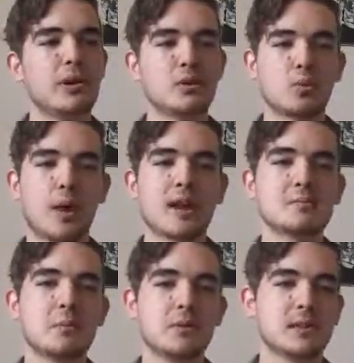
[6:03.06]
get a
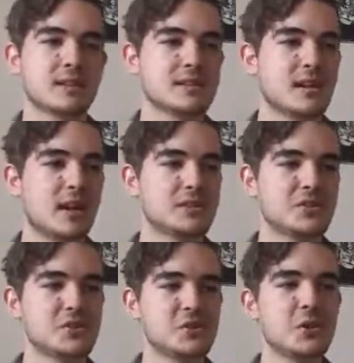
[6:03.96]
random ability assigned
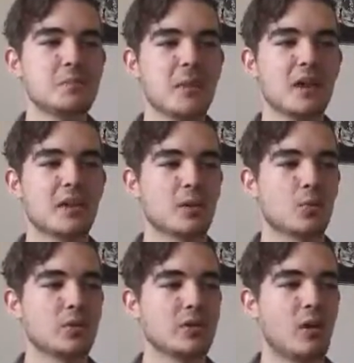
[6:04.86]
to you. So you could make like a
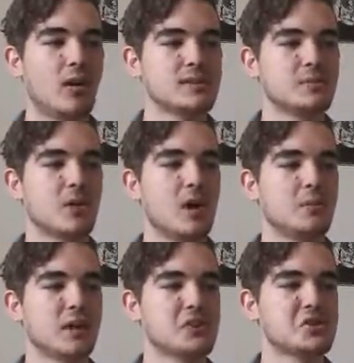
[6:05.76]
really awesome
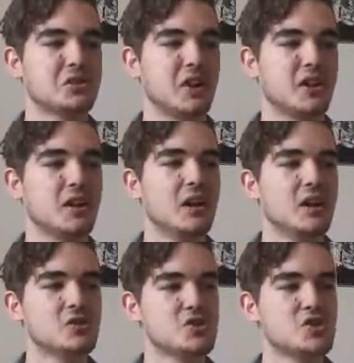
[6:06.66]
combination, like
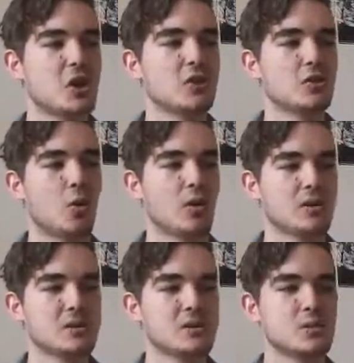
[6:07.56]
Chuck
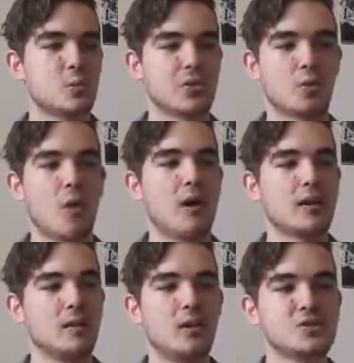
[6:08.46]
Norris with a
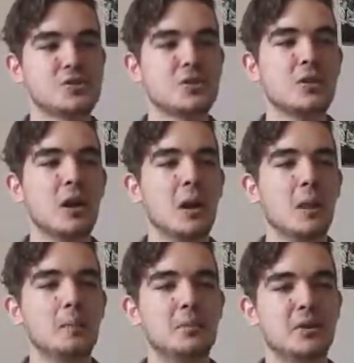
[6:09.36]
rocket launcher,
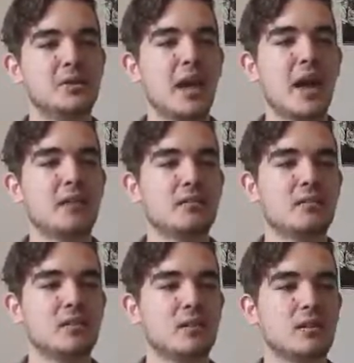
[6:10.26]
but
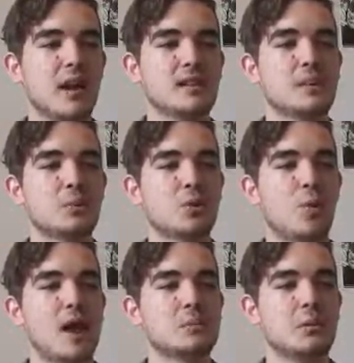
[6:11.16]
then end up with a
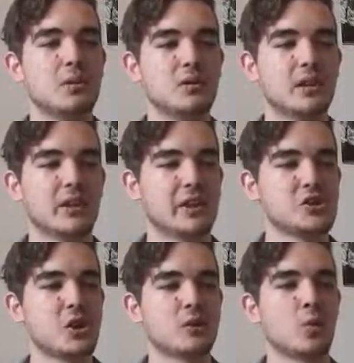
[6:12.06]
random ability like
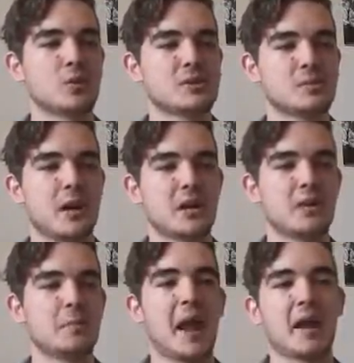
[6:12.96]
Chuck Norris is made
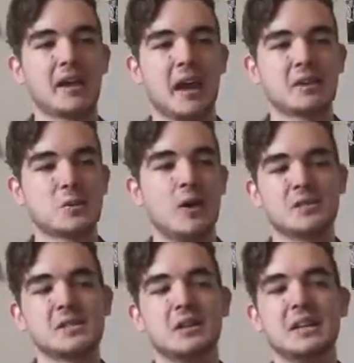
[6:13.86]
out of pancakes. So all of
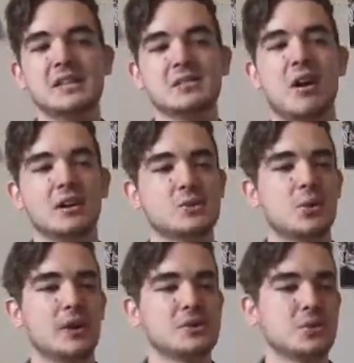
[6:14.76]
a sudden, he's not as
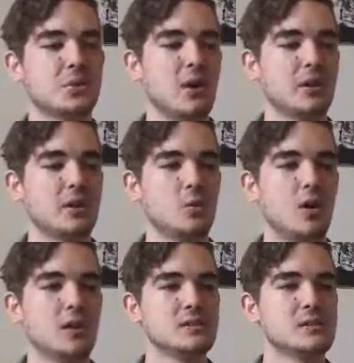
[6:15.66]
great as you thought he
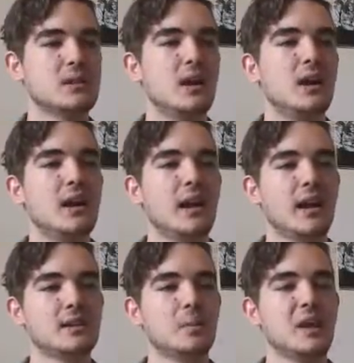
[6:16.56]
was.
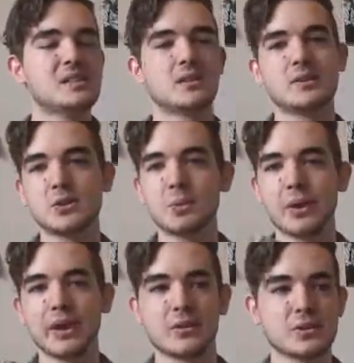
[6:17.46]
And basically, two
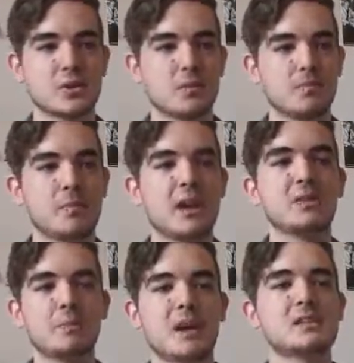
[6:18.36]
players
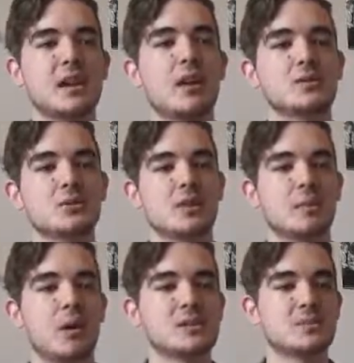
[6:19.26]
make the best character that
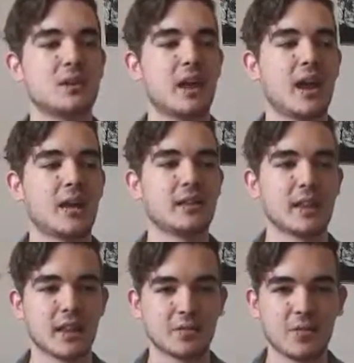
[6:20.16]
they possibly can, and
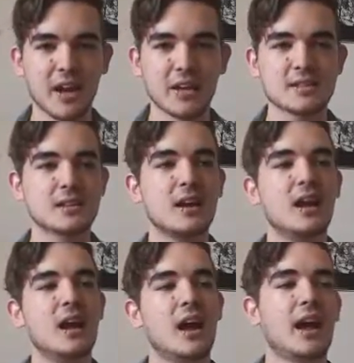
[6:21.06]
then they fight.
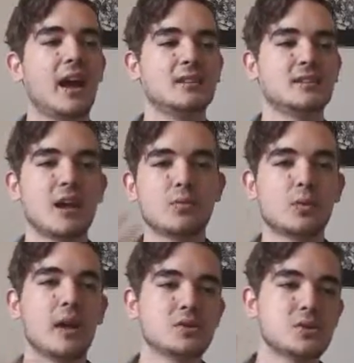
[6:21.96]
And
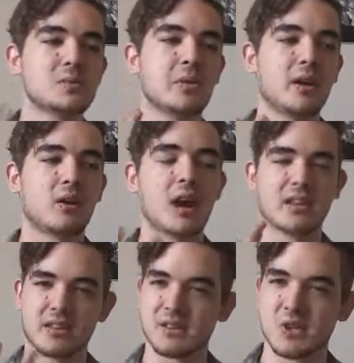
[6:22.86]
everyone else who's playing are kind of
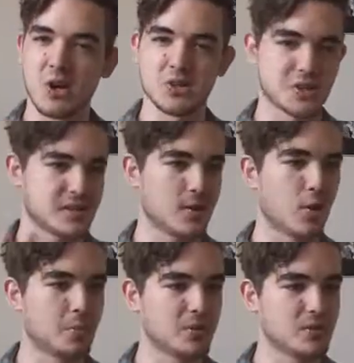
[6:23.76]
like the judges, the
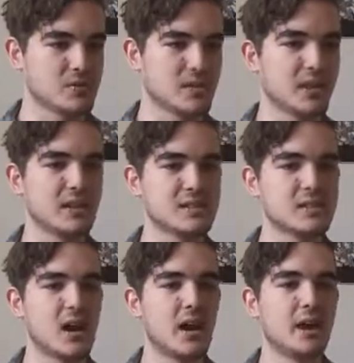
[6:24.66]
arbiters, and they
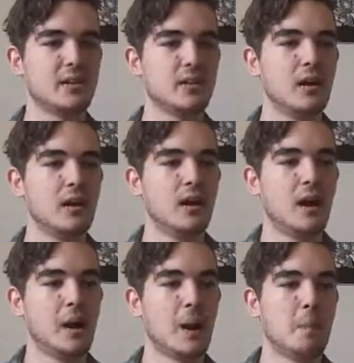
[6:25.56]
decide,
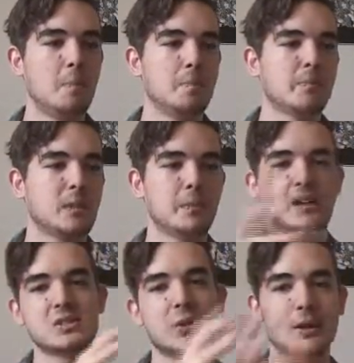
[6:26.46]

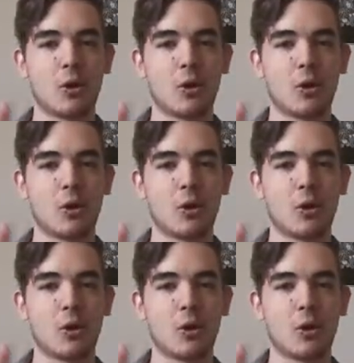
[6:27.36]
based on the